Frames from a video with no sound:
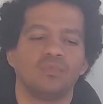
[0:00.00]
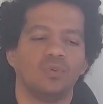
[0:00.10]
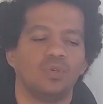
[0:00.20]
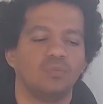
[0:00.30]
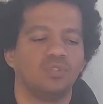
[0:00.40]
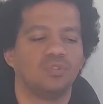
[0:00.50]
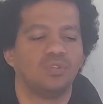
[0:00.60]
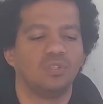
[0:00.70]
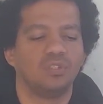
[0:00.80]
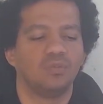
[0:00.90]
Or I'm just
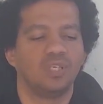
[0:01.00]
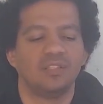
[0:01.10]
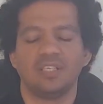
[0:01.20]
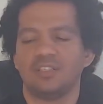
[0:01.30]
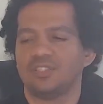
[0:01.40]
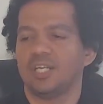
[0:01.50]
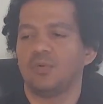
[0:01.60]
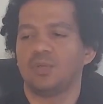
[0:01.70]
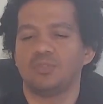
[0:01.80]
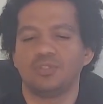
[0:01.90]
going to, when I take a
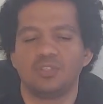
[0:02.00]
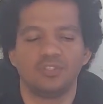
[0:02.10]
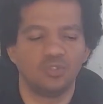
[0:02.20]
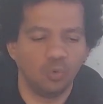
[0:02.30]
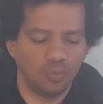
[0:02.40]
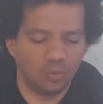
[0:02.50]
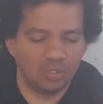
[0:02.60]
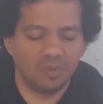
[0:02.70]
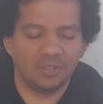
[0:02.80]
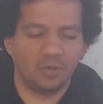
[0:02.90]
shower, I'm just gonna soap
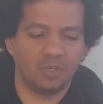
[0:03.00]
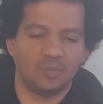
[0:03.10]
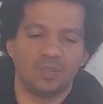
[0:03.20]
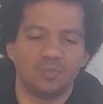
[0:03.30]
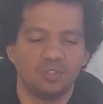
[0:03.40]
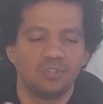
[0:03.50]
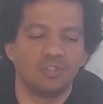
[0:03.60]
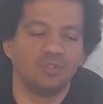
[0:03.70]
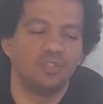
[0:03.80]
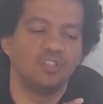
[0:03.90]
only my arms and I'm just
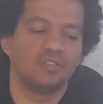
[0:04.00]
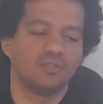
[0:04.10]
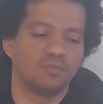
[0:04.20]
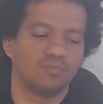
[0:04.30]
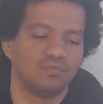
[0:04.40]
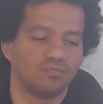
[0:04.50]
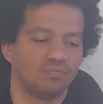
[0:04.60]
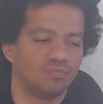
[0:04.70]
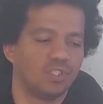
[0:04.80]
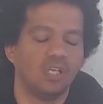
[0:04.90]
gonna do this.
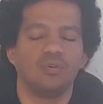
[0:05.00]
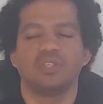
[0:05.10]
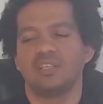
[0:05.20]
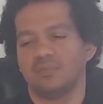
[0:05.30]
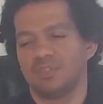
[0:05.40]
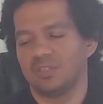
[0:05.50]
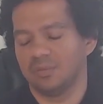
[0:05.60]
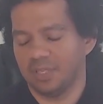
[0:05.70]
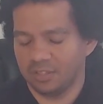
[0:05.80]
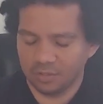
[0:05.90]
Yeah, okay, I'm done.
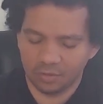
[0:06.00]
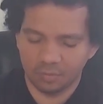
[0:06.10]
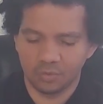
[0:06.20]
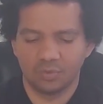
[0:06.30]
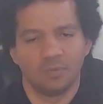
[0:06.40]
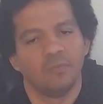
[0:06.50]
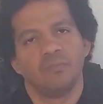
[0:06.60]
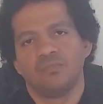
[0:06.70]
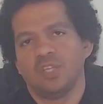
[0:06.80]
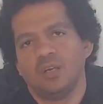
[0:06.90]
I'm not in a good mood.
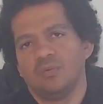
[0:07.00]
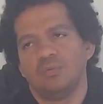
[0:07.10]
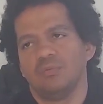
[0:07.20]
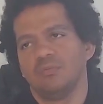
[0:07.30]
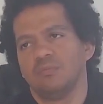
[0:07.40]
No,